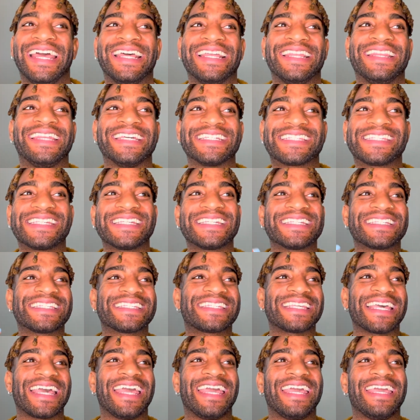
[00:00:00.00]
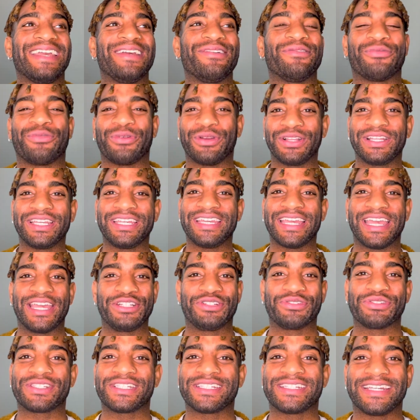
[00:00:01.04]
This is a really
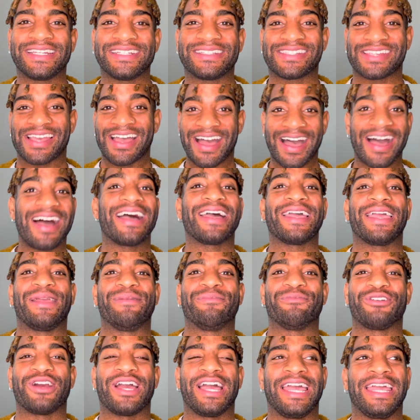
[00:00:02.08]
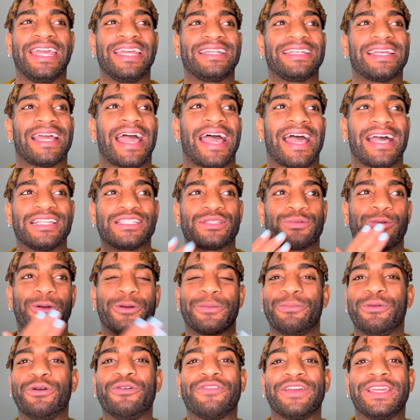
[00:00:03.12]
interesting time, right? As we're
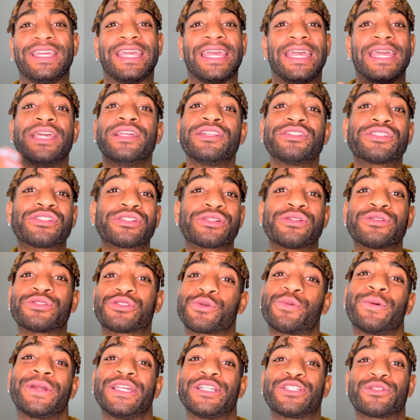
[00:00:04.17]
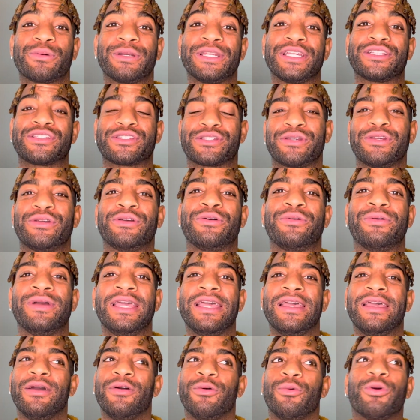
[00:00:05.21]
moving into 2022,
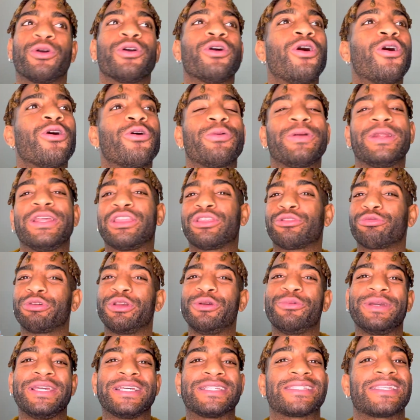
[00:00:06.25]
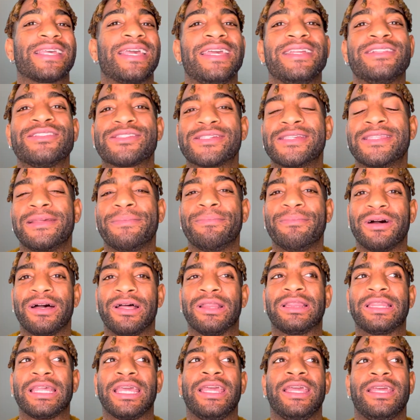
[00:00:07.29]
we're already 3 weeks into the
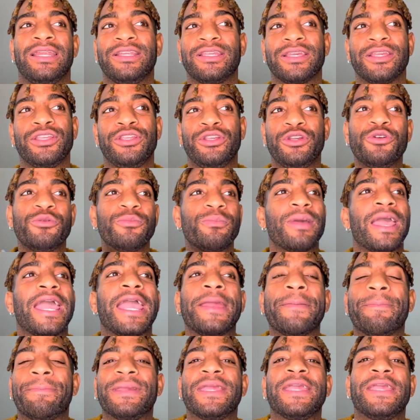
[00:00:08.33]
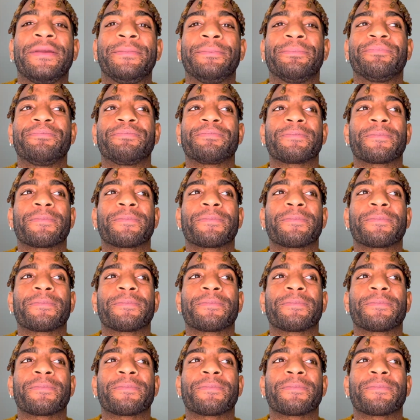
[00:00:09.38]
month, and you may be